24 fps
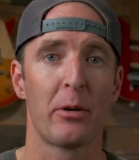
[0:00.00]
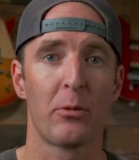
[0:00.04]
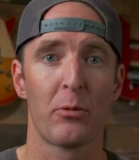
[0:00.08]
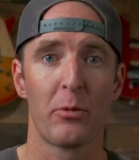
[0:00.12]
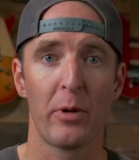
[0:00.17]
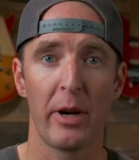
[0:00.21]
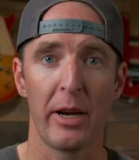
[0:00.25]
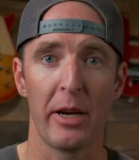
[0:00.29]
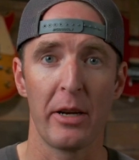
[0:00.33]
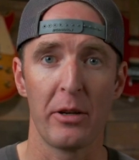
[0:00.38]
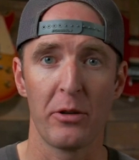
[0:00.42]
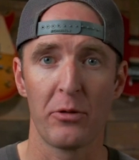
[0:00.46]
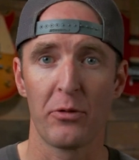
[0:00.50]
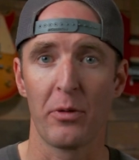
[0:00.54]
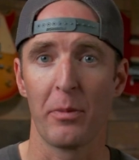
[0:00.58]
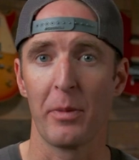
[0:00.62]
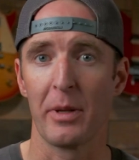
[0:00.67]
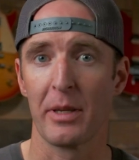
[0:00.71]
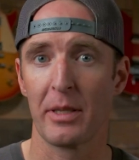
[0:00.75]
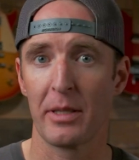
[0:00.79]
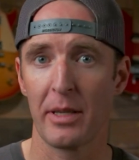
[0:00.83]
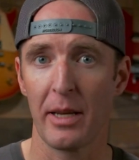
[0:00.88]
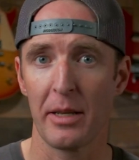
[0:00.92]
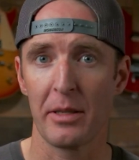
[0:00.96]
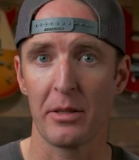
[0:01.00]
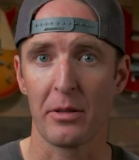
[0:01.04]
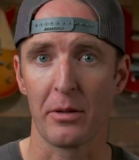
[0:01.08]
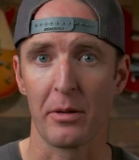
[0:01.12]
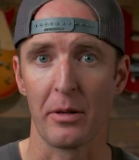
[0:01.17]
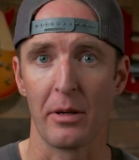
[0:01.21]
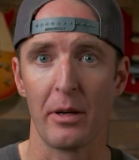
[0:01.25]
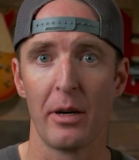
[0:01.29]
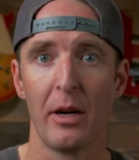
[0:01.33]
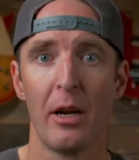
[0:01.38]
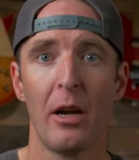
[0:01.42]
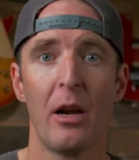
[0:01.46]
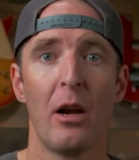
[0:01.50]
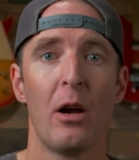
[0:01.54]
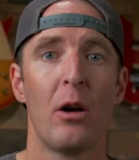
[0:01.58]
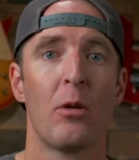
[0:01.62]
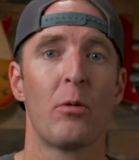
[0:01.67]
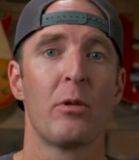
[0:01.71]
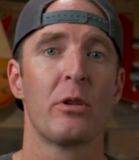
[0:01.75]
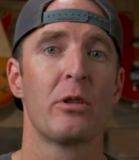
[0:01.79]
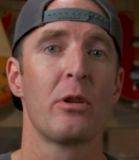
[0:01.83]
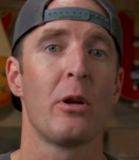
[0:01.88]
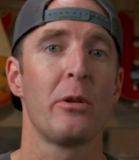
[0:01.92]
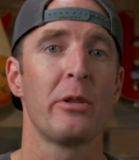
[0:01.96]
range from the sensor,
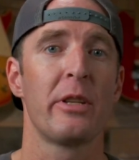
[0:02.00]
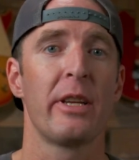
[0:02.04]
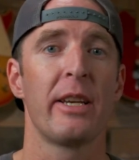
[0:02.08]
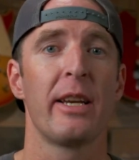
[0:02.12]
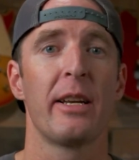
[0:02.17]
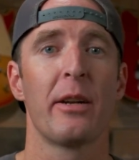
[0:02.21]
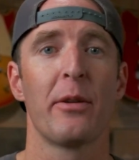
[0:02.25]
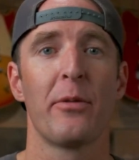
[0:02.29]
resulting in a